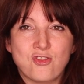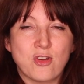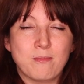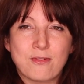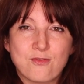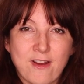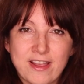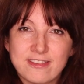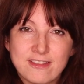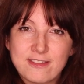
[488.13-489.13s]
don't be
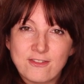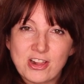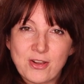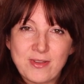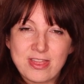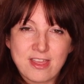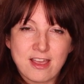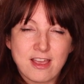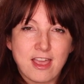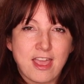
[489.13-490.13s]
frightened of showing that.